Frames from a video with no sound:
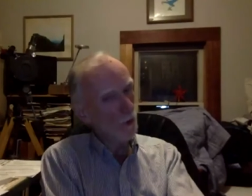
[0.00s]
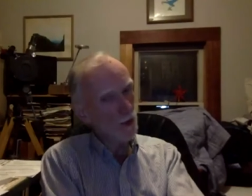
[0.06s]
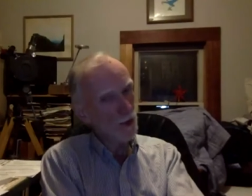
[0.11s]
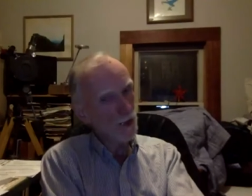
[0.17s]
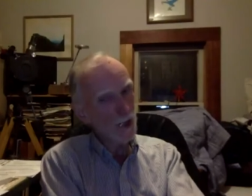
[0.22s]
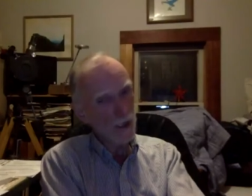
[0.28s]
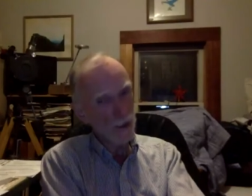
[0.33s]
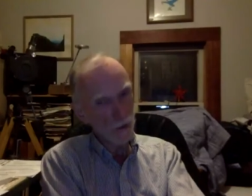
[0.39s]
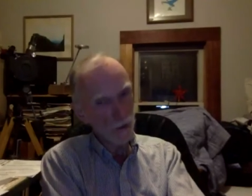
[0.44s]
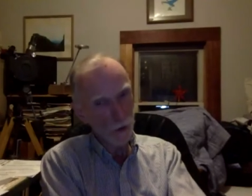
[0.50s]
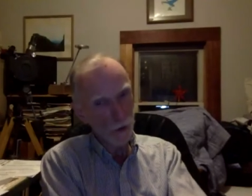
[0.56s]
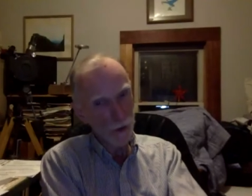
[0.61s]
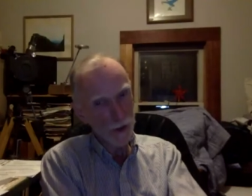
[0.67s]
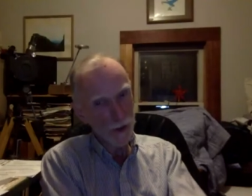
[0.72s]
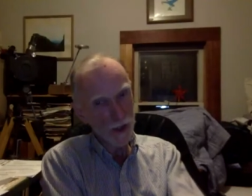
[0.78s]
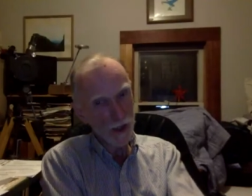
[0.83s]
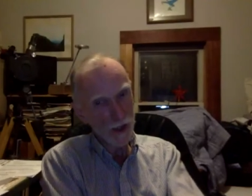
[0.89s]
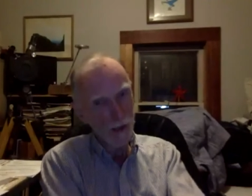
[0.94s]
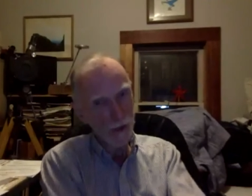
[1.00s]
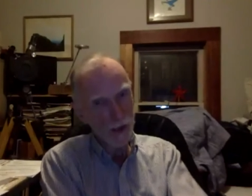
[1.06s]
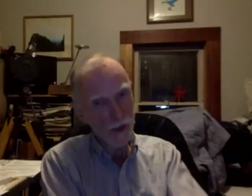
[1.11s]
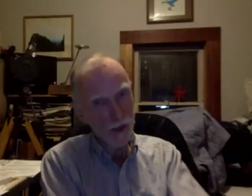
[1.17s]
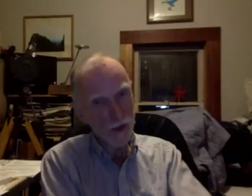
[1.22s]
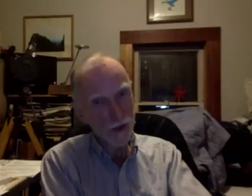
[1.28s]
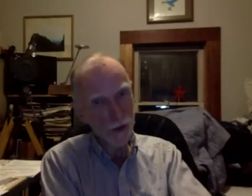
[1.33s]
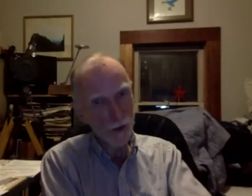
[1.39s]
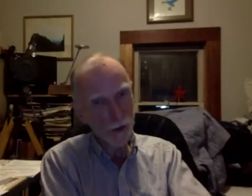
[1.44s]
at the Saint Lawrence County
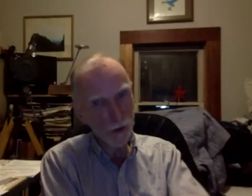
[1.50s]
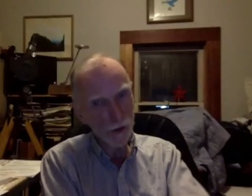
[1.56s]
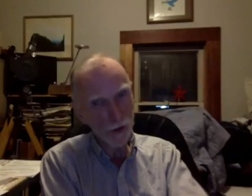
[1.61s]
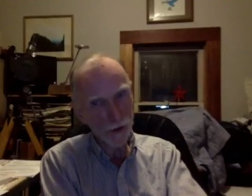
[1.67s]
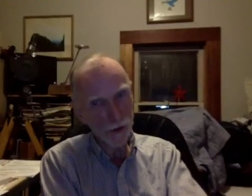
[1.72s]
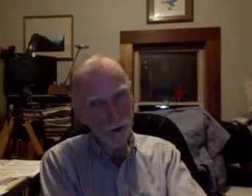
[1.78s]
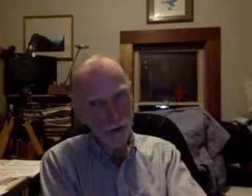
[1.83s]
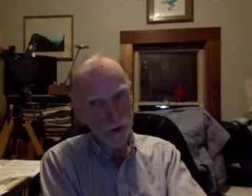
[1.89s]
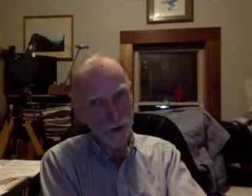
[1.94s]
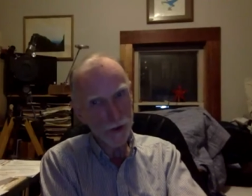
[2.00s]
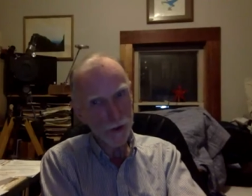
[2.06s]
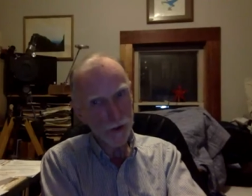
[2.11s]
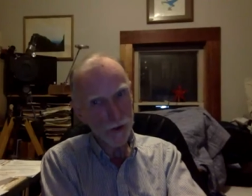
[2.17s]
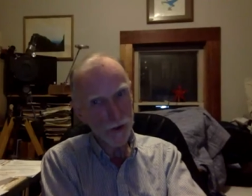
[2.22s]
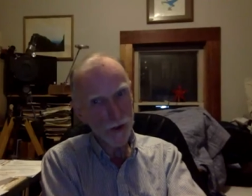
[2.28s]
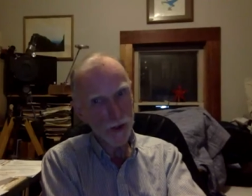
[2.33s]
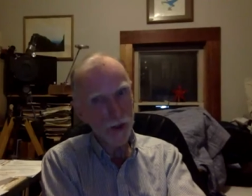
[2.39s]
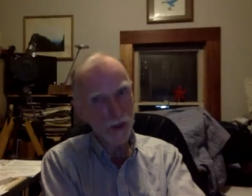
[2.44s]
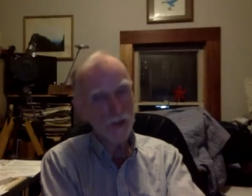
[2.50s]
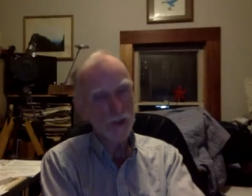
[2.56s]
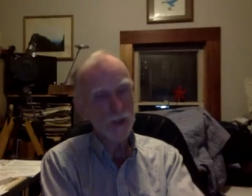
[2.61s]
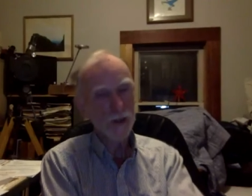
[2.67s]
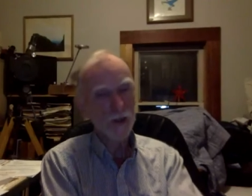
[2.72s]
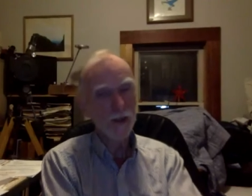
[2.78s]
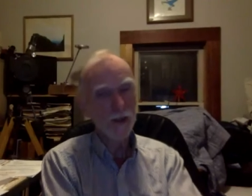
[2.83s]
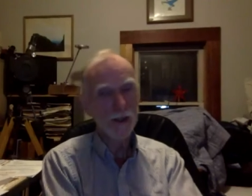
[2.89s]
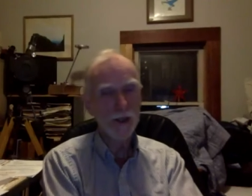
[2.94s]
Historical
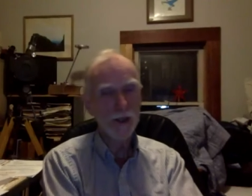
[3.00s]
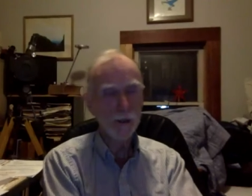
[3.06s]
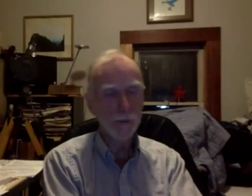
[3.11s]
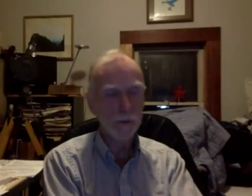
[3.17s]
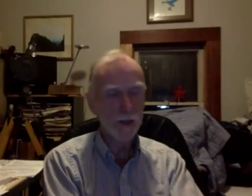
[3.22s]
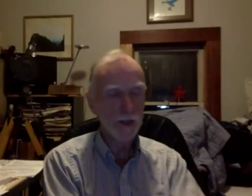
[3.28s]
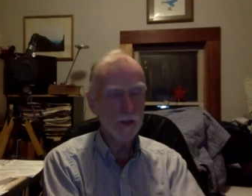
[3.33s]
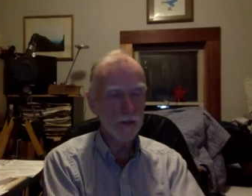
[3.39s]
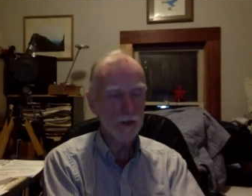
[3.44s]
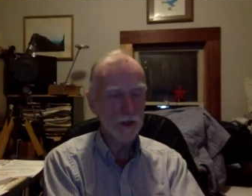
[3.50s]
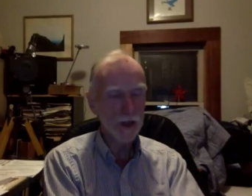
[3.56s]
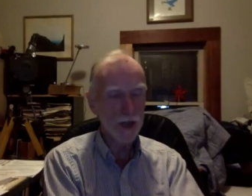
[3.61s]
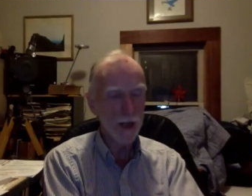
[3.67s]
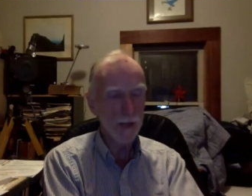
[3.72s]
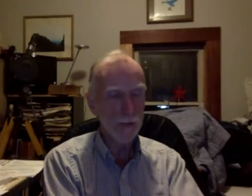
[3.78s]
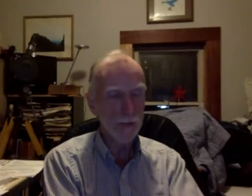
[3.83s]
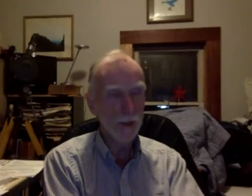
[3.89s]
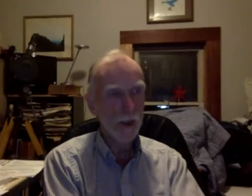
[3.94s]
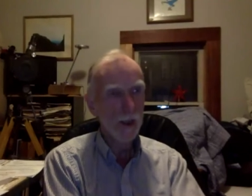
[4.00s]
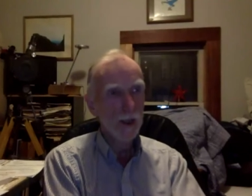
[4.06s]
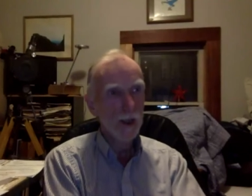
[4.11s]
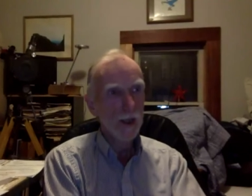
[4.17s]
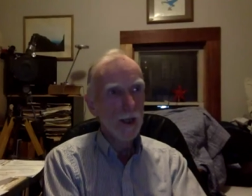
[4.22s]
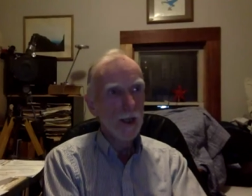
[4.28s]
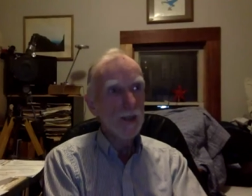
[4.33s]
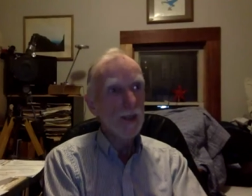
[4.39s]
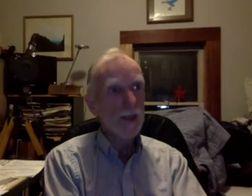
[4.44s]
Association and their gift shop,
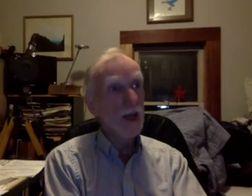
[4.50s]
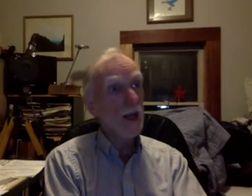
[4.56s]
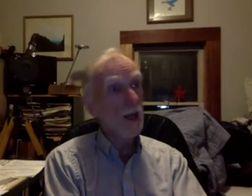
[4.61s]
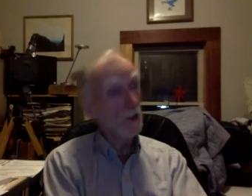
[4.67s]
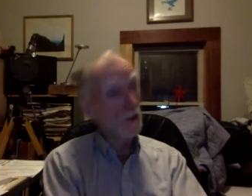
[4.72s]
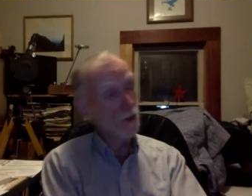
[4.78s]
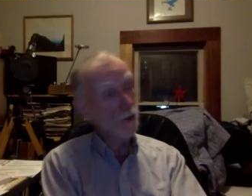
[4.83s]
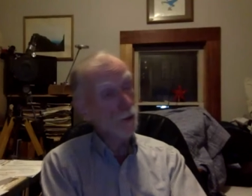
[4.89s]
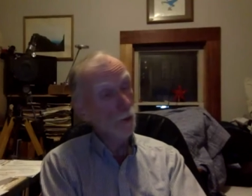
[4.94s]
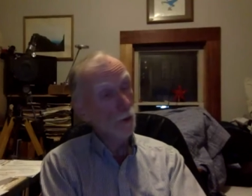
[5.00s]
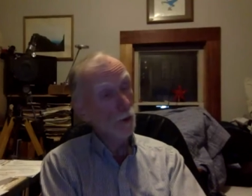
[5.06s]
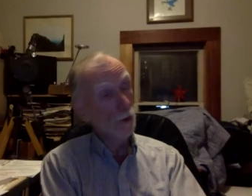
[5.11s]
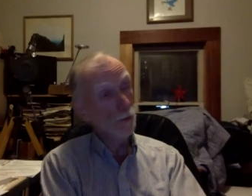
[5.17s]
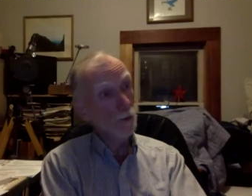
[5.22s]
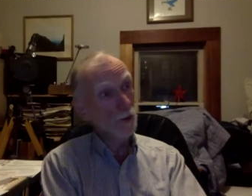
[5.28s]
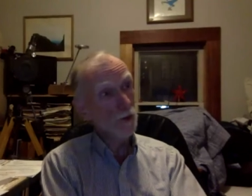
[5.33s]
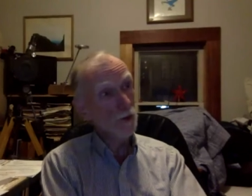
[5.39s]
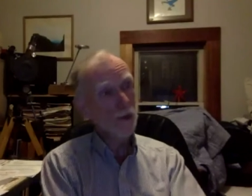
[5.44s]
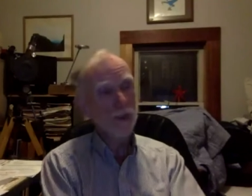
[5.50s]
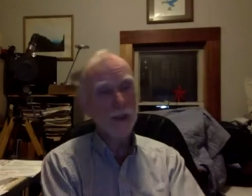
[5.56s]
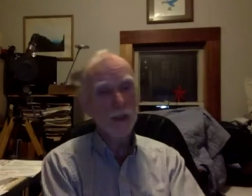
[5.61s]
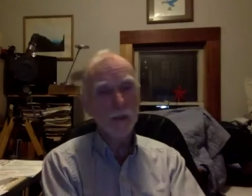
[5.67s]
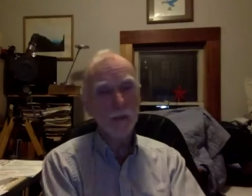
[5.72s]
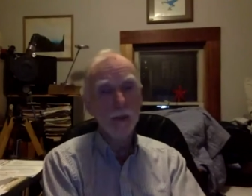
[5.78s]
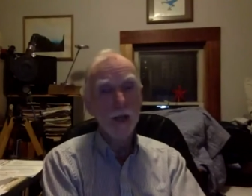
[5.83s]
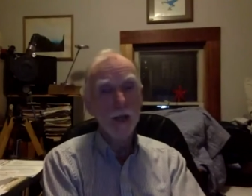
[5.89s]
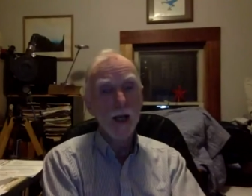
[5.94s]
the Ogdensburg
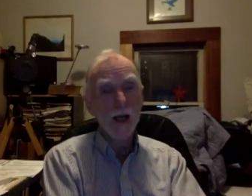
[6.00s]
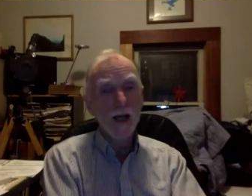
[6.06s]
Museum.